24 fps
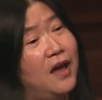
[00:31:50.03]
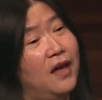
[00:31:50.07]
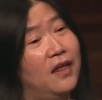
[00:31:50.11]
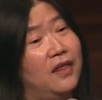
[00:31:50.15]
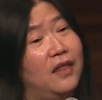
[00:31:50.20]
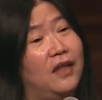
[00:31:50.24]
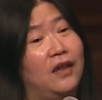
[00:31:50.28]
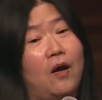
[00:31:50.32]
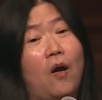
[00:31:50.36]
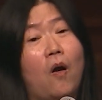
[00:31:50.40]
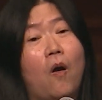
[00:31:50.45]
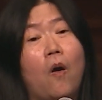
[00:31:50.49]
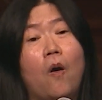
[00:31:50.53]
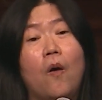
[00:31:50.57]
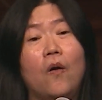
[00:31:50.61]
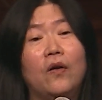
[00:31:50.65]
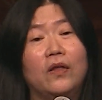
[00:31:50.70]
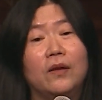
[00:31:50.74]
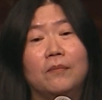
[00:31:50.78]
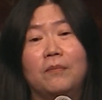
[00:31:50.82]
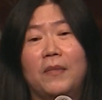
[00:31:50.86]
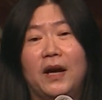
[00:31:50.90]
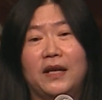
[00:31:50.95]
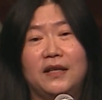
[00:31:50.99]
than all
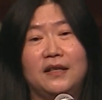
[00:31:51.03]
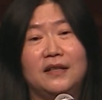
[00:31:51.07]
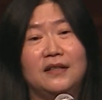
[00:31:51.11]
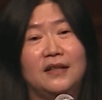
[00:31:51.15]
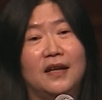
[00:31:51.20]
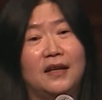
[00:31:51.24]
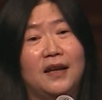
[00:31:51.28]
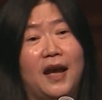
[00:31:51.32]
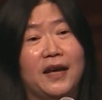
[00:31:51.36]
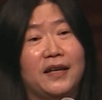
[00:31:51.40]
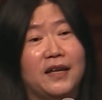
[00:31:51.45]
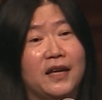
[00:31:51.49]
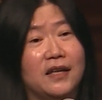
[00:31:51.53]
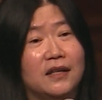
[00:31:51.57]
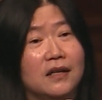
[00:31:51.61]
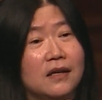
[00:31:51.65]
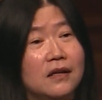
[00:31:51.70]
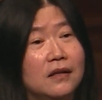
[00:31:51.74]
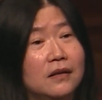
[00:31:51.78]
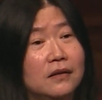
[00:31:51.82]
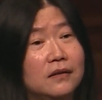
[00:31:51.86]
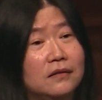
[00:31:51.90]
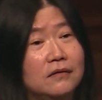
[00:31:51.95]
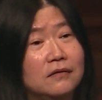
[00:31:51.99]
the money that I can
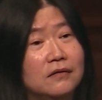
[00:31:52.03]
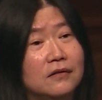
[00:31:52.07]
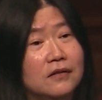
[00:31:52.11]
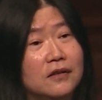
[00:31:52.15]
earn